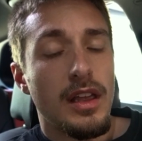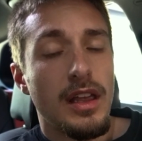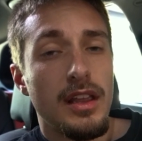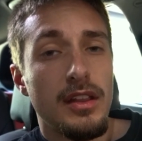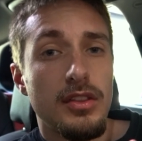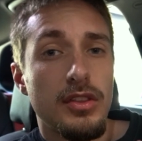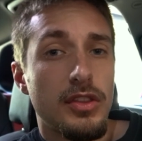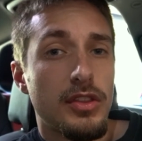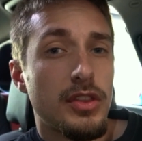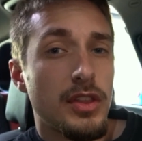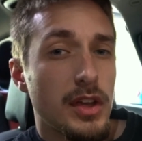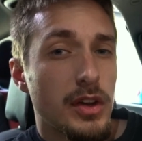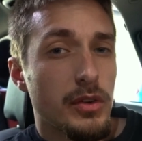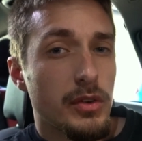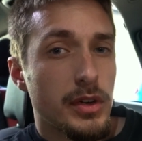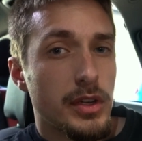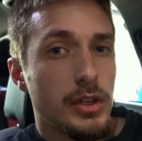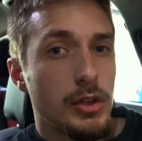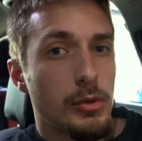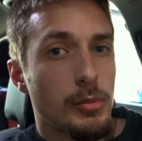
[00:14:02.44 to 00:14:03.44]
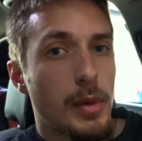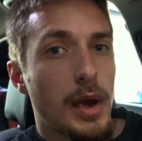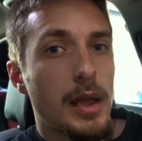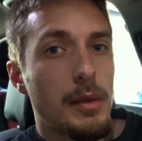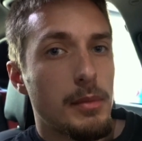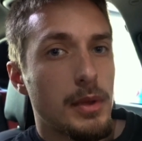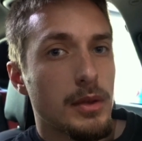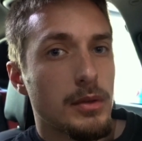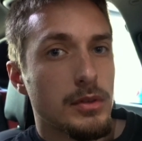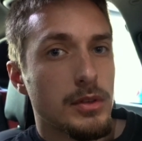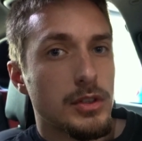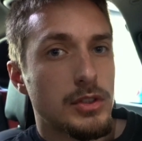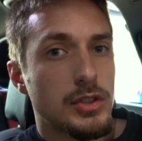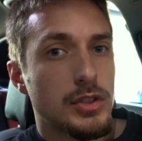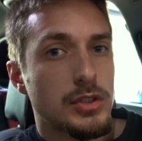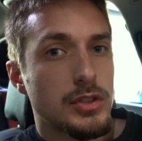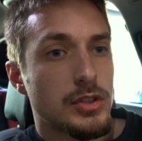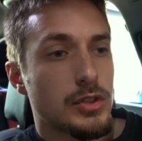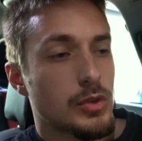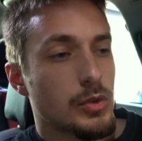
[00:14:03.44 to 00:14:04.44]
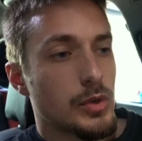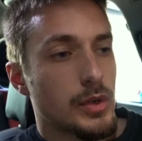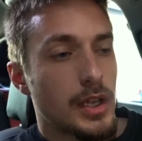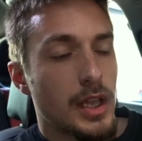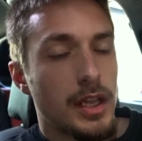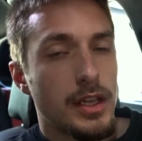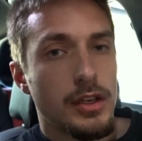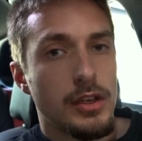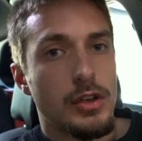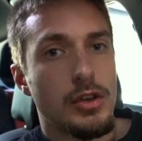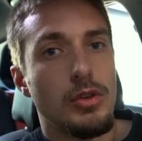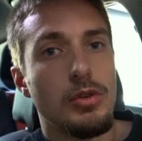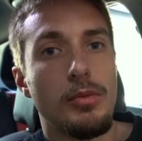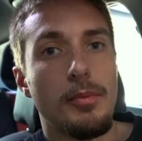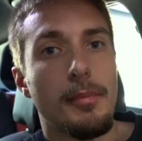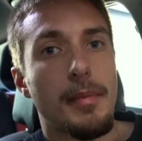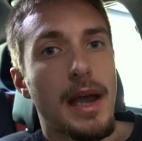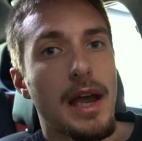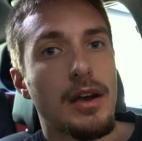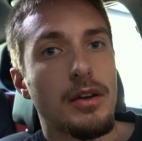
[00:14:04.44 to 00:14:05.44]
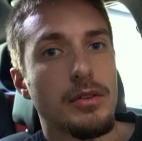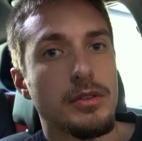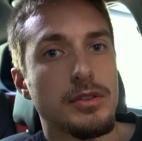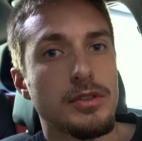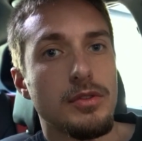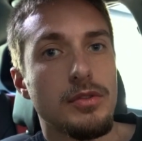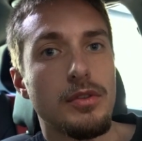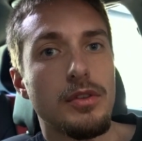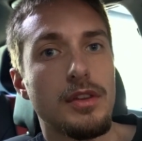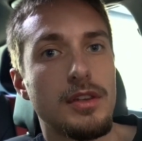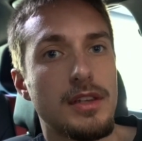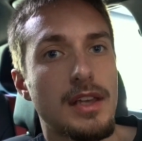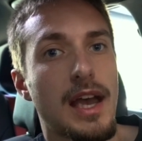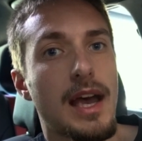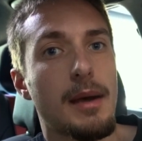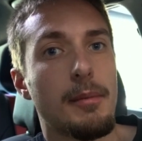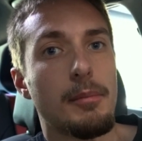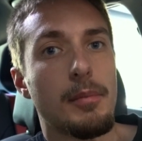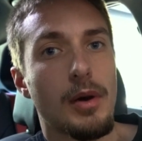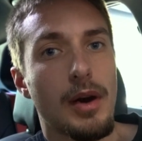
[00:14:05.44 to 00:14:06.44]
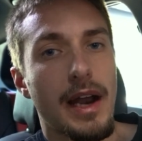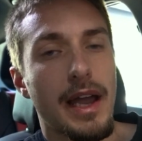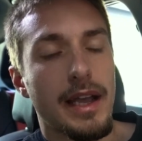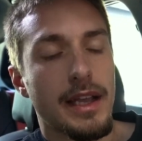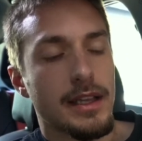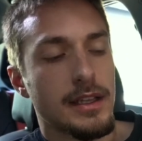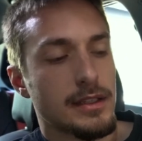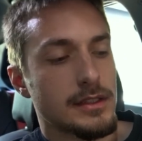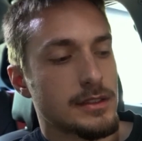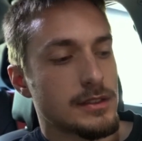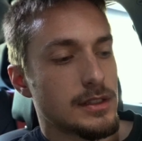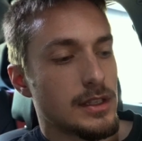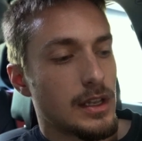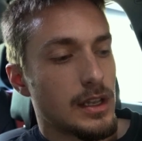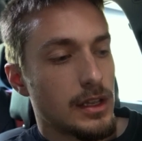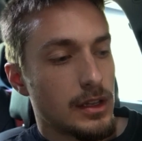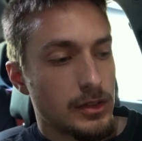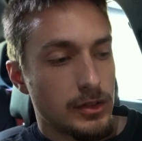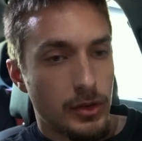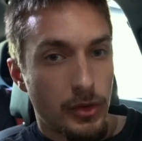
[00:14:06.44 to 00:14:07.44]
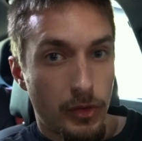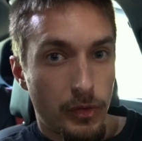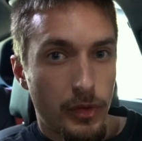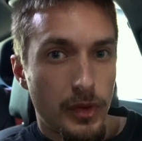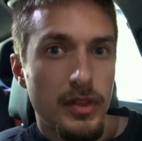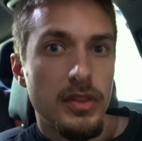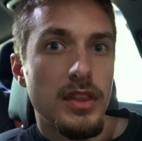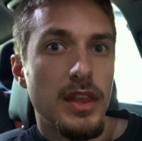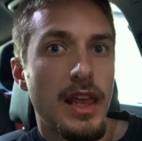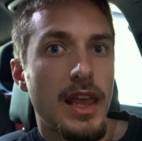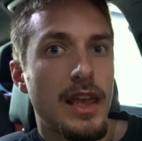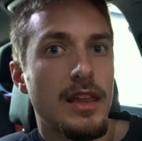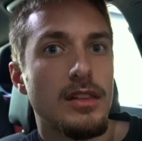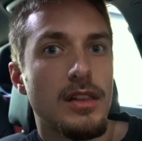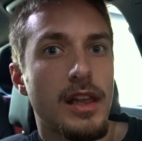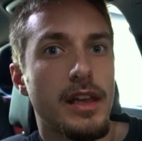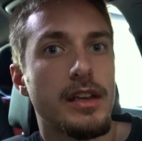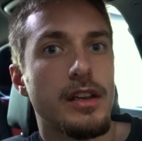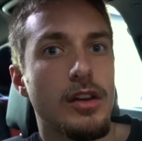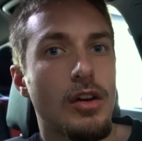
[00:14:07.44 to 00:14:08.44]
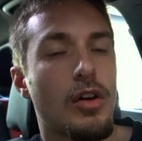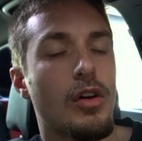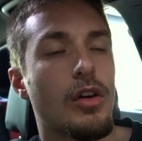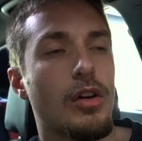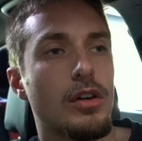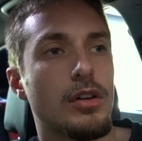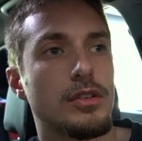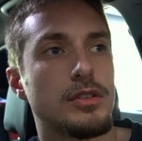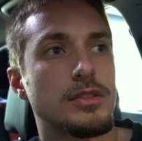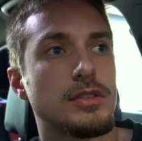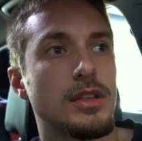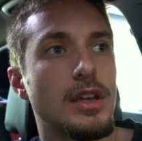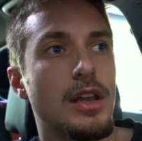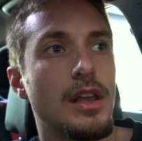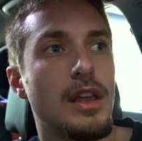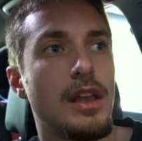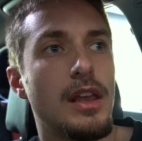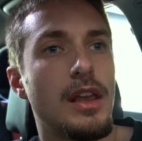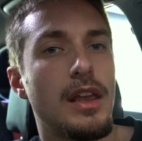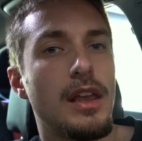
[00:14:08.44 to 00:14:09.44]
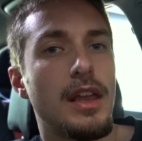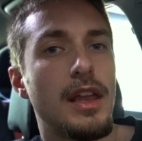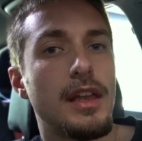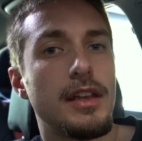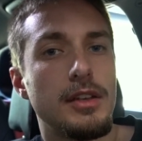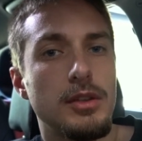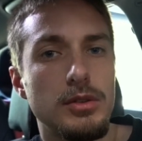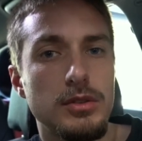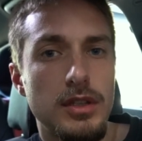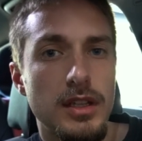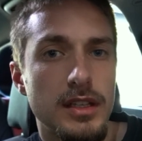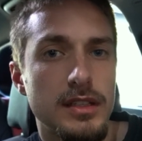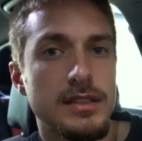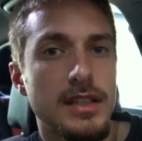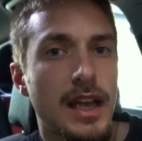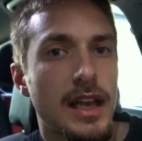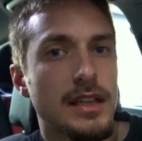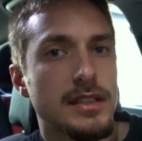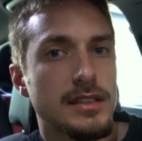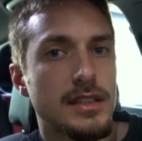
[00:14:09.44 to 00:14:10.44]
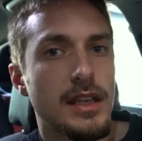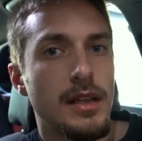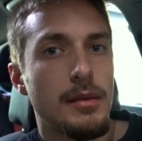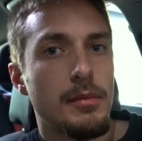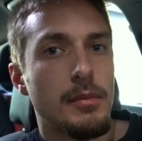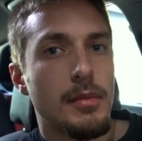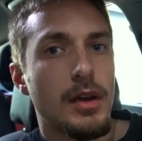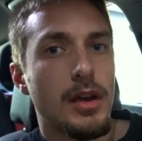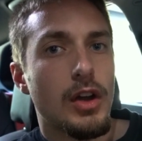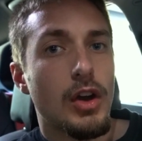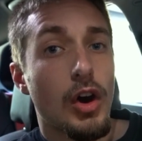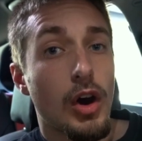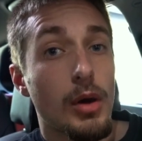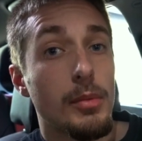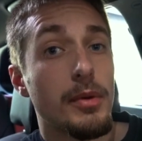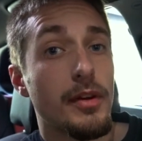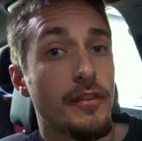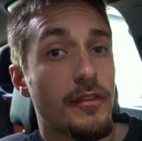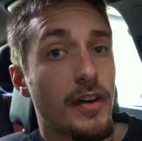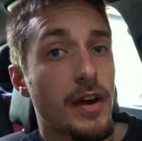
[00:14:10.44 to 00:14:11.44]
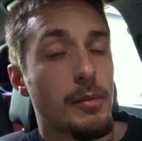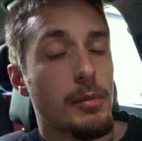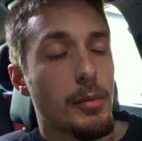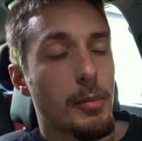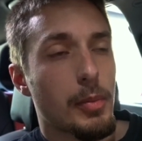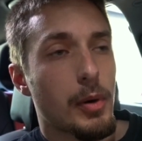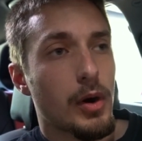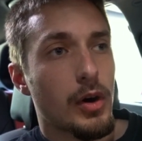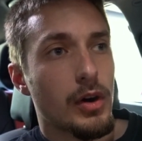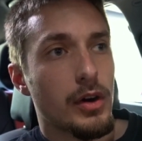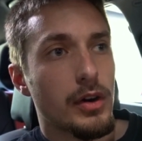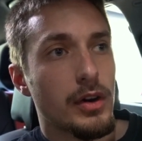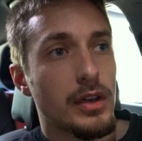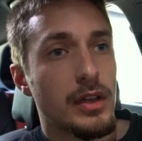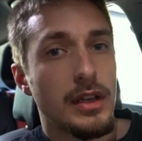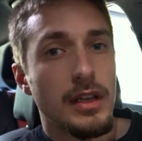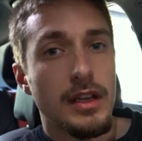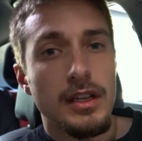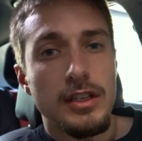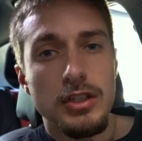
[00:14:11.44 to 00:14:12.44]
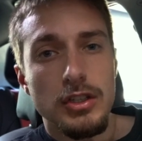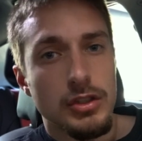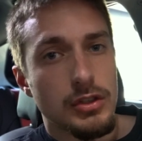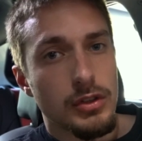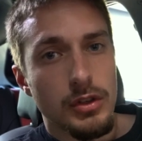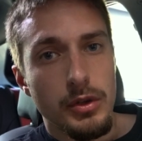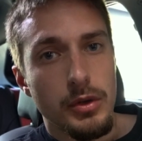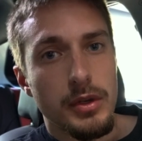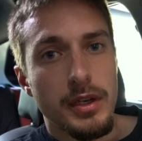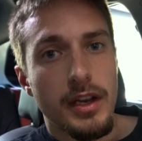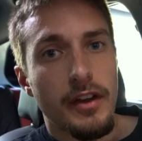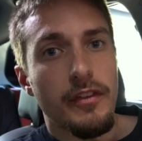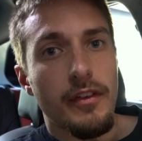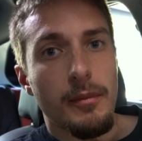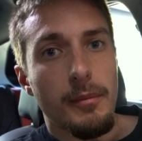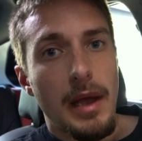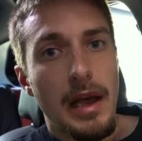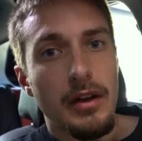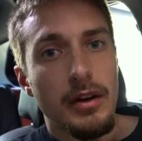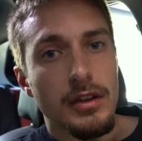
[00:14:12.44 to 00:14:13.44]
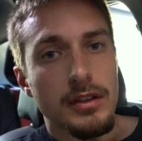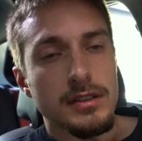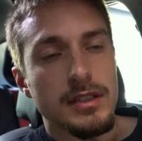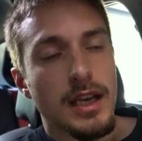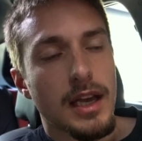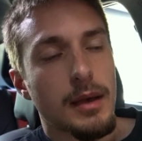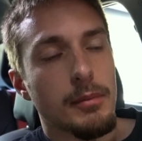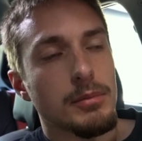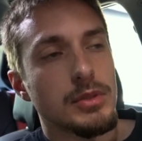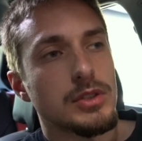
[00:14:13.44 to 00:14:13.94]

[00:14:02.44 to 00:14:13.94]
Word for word: in theory, you might be able to just create new mounts for the top brackets to fit the N-line cars and use the exact same carbon fiber part just glue a different mount on top.